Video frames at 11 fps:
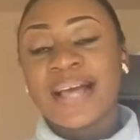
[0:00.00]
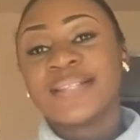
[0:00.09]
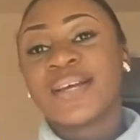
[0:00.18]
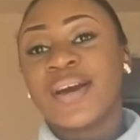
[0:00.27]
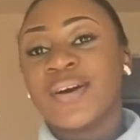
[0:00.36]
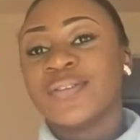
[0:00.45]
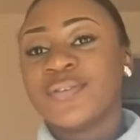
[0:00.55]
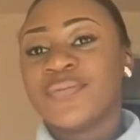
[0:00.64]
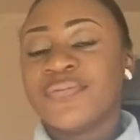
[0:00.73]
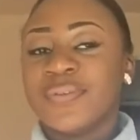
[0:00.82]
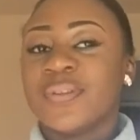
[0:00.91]
Ask God
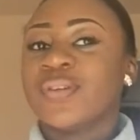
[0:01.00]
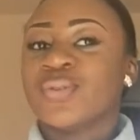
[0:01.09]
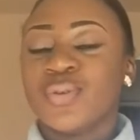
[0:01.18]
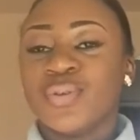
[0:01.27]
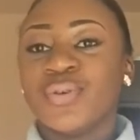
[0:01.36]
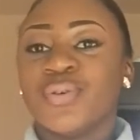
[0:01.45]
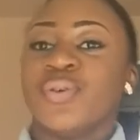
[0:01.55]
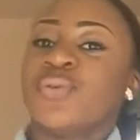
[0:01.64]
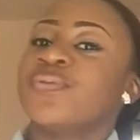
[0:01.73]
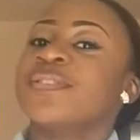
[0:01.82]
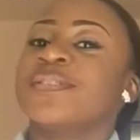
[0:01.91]
to reveal unto you
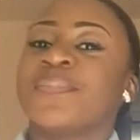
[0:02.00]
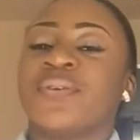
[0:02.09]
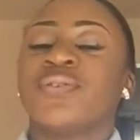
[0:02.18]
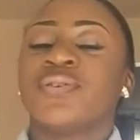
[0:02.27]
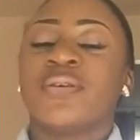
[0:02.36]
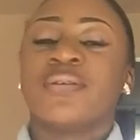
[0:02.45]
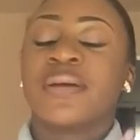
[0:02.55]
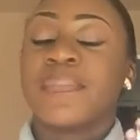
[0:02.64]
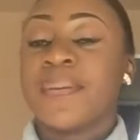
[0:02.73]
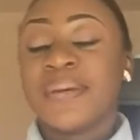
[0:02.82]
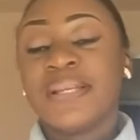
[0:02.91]
your spiritual
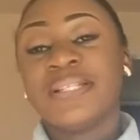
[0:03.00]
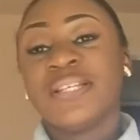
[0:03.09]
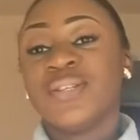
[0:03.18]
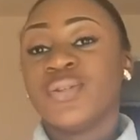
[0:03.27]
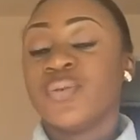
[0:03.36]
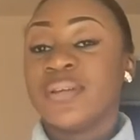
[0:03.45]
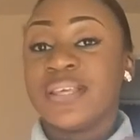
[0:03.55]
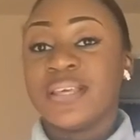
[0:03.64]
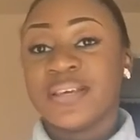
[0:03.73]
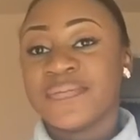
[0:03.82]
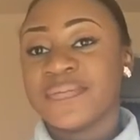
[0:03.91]
capabilities, your
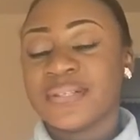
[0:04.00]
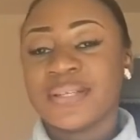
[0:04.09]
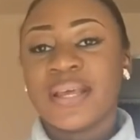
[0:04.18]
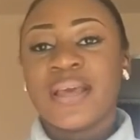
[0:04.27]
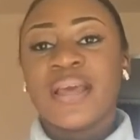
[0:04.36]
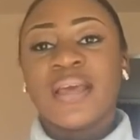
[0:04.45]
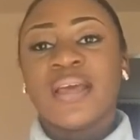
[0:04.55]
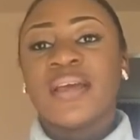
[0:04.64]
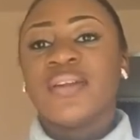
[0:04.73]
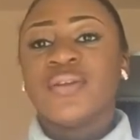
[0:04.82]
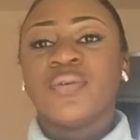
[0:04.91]
gifts.
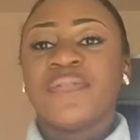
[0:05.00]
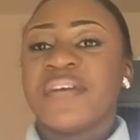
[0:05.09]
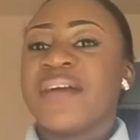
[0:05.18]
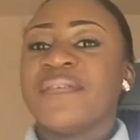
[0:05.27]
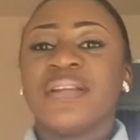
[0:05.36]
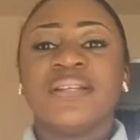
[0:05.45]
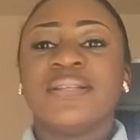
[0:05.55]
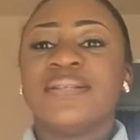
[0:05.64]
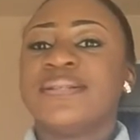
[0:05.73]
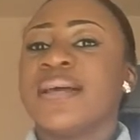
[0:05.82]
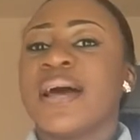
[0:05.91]
And, you know, if you have any
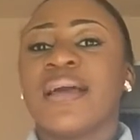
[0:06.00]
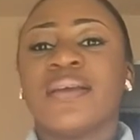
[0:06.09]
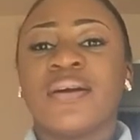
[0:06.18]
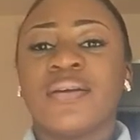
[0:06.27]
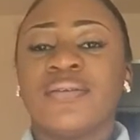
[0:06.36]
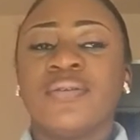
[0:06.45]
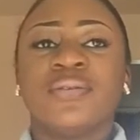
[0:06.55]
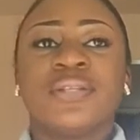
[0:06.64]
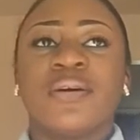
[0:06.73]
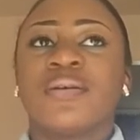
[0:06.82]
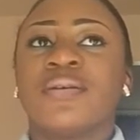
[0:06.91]
desire, you
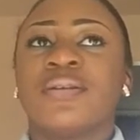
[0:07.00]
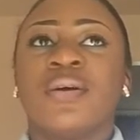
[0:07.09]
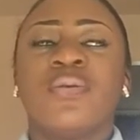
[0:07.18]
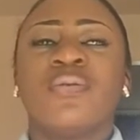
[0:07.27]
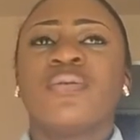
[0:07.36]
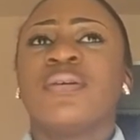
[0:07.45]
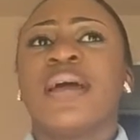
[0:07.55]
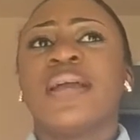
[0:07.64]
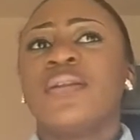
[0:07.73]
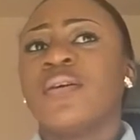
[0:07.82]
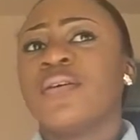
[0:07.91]
tell God that, oh, God,
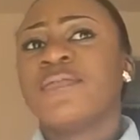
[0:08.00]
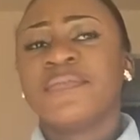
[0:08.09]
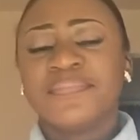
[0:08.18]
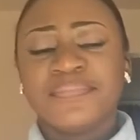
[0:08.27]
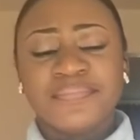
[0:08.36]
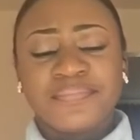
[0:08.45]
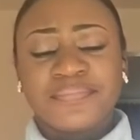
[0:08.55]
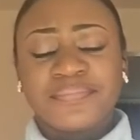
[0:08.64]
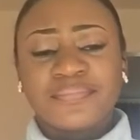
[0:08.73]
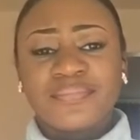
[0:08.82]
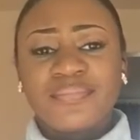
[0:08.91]
I
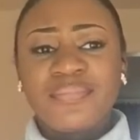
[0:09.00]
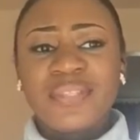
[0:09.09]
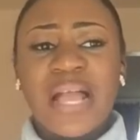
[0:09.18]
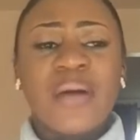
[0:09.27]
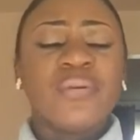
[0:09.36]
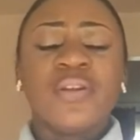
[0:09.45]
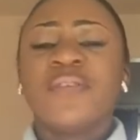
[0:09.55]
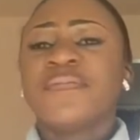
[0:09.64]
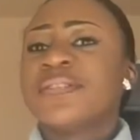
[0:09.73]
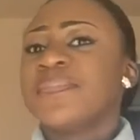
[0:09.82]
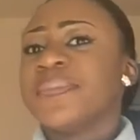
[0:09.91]
would
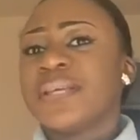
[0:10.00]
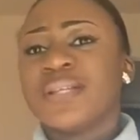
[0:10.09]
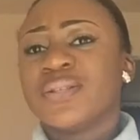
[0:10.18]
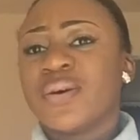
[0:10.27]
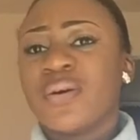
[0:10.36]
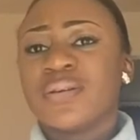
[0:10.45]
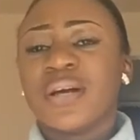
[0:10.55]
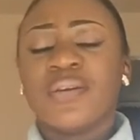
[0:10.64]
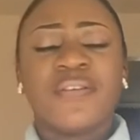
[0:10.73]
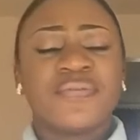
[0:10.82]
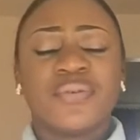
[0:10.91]
love to speak in tongues. I
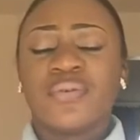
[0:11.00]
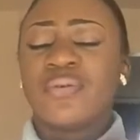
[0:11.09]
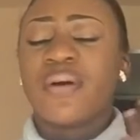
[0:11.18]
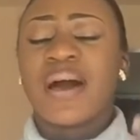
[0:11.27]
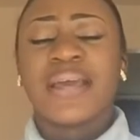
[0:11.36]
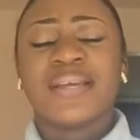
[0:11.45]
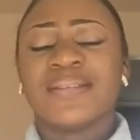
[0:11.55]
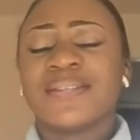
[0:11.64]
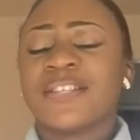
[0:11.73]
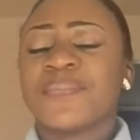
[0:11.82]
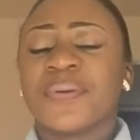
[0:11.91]
would love to grow higher
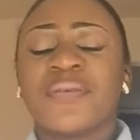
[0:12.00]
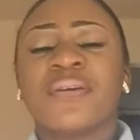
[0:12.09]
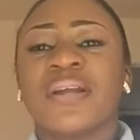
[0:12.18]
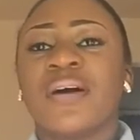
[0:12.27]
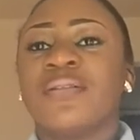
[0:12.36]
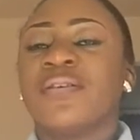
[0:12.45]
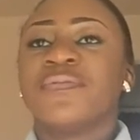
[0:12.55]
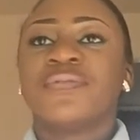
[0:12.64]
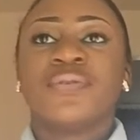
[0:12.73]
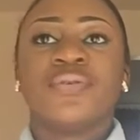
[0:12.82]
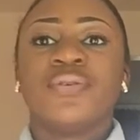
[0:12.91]
in spirit. I would
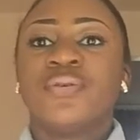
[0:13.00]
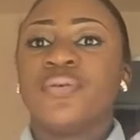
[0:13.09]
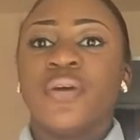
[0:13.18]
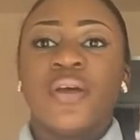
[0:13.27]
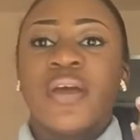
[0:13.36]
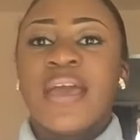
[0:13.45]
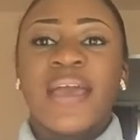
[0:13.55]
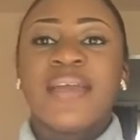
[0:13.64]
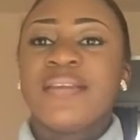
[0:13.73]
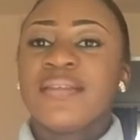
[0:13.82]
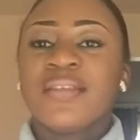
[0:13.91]
love to, you know,
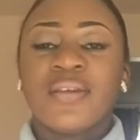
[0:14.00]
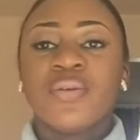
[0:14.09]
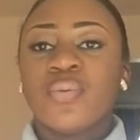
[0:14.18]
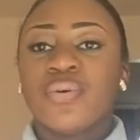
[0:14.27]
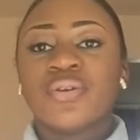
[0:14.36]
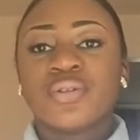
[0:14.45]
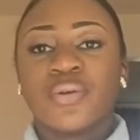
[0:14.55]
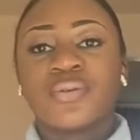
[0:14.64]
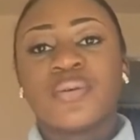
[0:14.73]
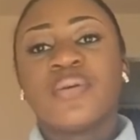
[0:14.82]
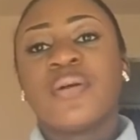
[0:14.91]
anything you want to
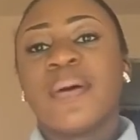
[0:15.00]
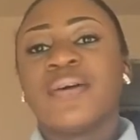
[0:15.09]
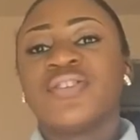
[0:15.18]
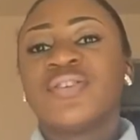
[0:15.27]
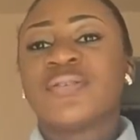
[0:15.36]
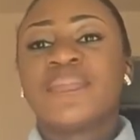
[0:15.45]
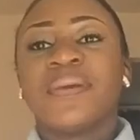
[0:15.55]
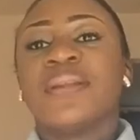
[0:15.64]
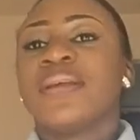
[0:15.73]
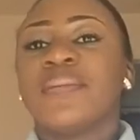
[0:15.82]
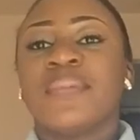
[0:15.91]
talk to God about, just
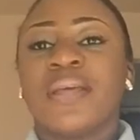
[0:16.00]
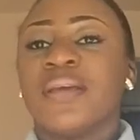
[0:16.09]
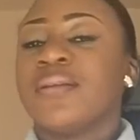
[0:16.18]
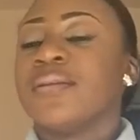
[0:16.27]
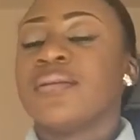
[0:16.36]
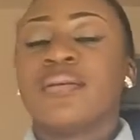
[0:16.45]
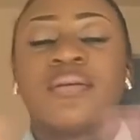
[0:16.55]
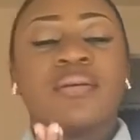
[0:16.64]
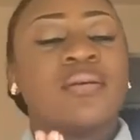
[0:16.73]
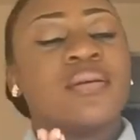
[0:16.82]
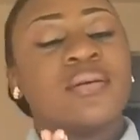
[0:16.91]
meet him and
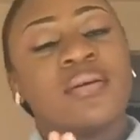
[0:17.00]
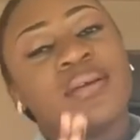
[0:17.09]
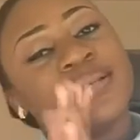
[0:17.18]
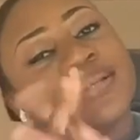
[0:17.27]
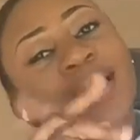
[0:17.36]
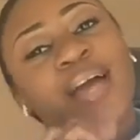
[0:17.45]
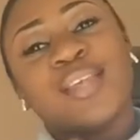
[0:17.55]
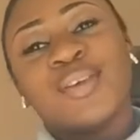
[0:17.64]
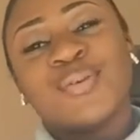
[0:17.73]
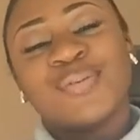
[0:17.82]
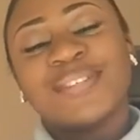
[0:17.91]
he's got
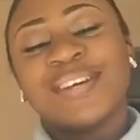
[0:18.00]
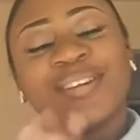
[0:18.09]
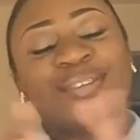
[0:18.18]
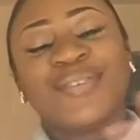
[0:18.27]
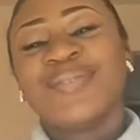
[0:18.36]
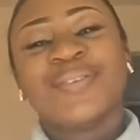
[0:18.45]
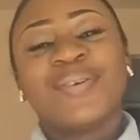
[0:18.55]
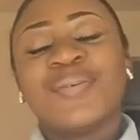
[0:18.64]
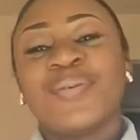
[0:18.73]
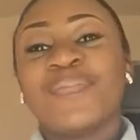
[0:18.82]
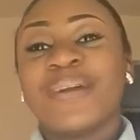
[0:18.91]
you. He's going
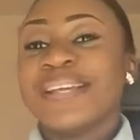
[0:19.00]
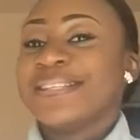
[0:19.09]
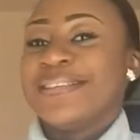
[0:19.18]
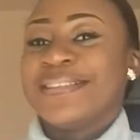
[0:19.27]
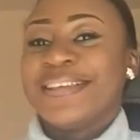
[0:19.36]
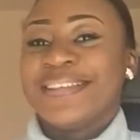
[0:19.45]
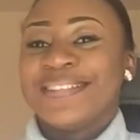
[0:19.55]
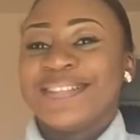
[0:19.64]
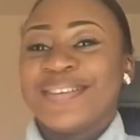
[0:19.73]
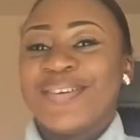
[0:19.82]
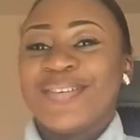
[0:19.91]
to do mighty
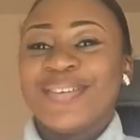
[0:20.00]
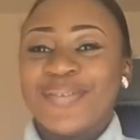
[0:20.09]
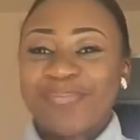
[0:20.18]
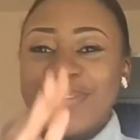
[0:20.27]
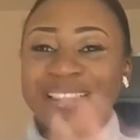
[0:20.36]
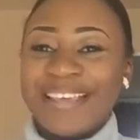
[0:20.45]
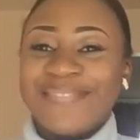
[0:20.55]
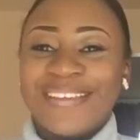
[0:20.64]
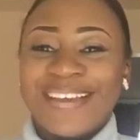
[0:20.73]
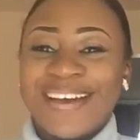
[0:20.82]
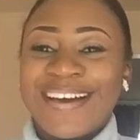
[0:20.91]
things. So, you know,
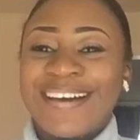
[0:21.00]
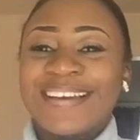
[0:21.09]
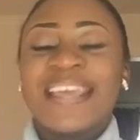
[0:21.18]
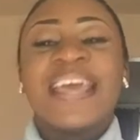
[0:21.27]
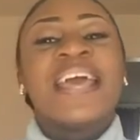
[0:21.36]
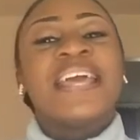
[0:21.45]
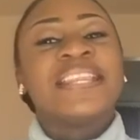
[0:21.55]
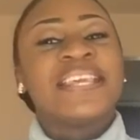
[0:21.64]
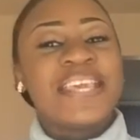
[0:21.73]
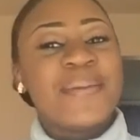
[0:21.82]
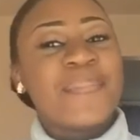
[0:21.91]
believe in God
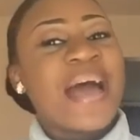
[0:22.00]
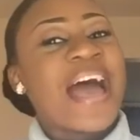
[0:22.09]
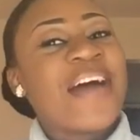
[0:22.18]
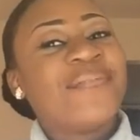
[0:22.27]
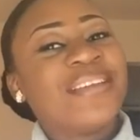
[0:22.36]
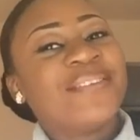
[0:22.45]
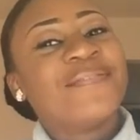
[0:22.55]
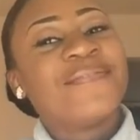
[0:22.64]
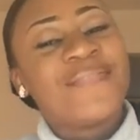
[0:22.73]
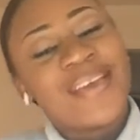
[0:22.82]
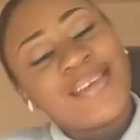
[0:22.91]
and keep having
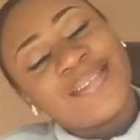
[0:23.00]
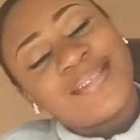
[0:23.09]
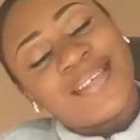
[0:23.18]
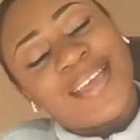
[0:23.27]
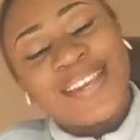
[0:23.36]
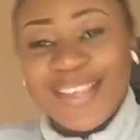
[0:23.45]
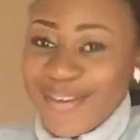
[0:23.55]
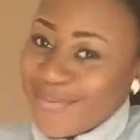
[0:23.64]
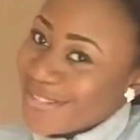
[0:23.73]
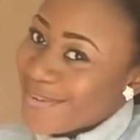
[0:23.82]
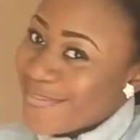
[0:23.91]
faith. And he
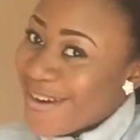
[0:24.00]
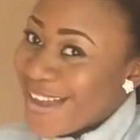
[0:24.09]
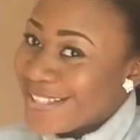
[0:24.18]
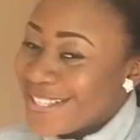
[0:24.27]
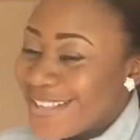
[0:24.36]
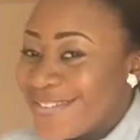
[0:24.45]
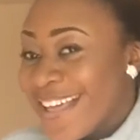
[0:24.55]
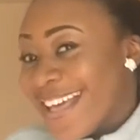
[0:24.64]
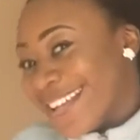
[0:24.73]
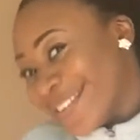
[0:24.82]
will surprise you.